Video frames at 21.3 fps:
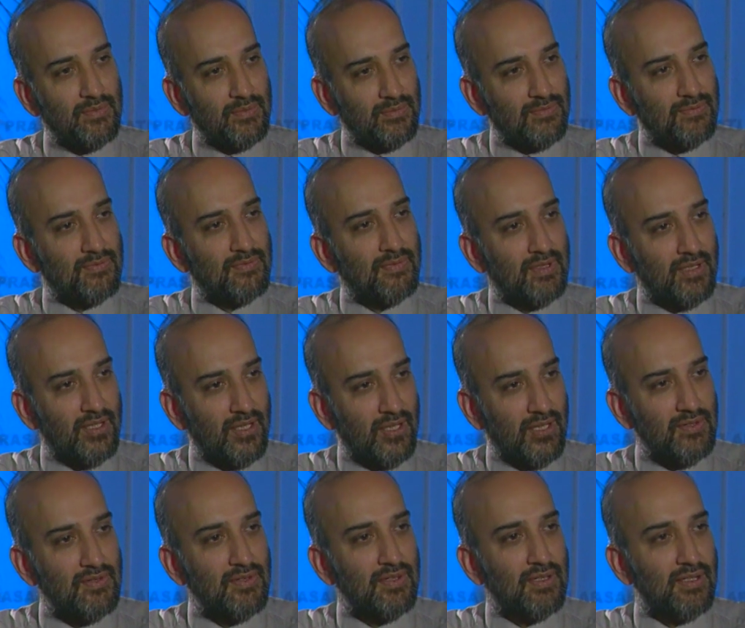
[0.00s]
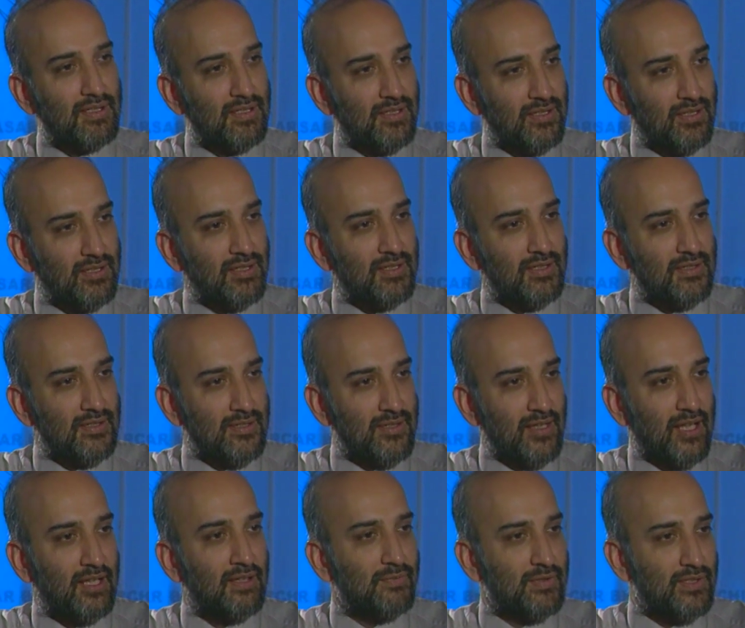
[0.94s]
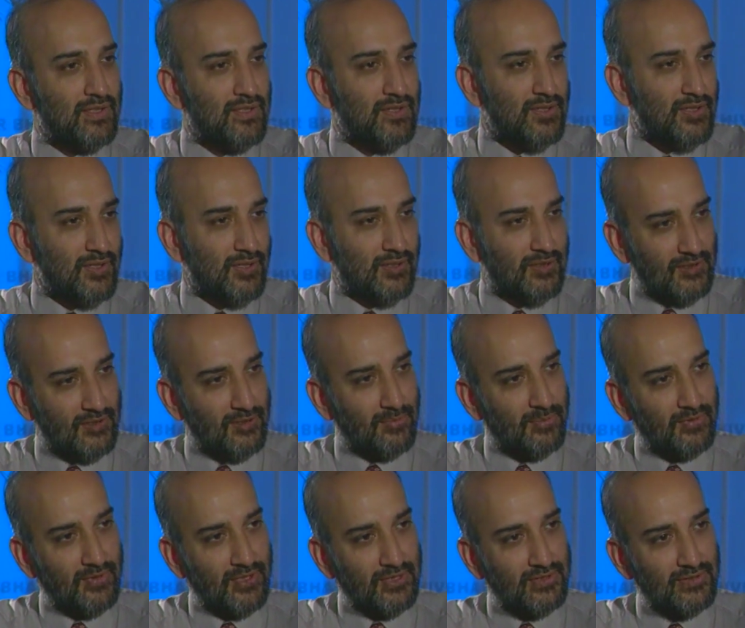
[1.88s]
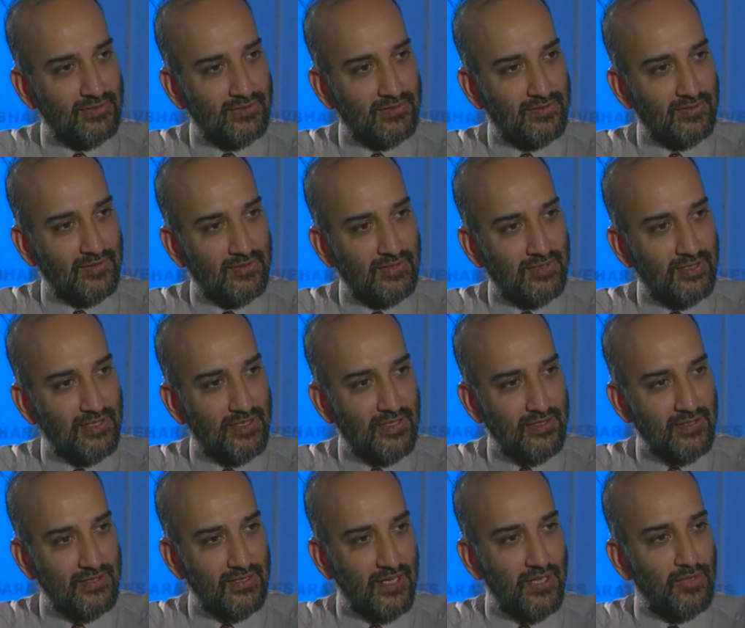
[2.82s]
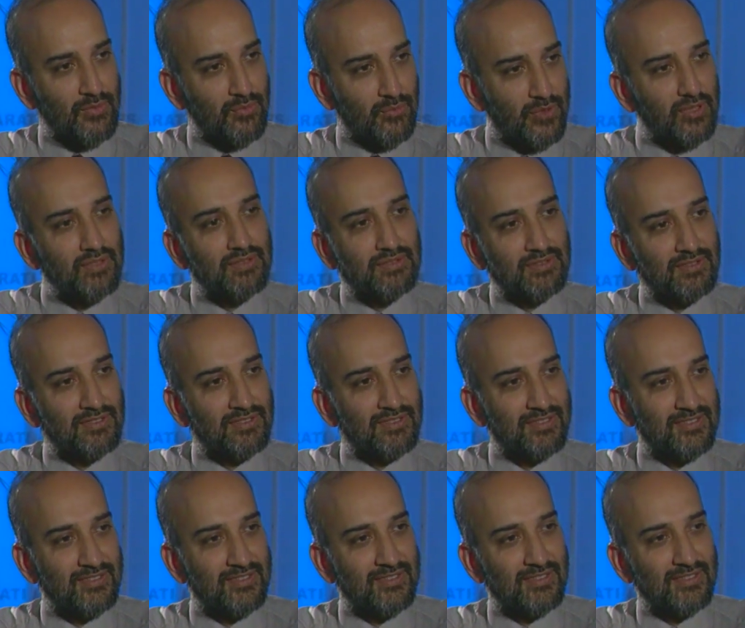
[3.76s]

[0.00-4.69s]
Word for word: sort of engaging in, in, in a salvage uh, operation so that it doesn't get worse?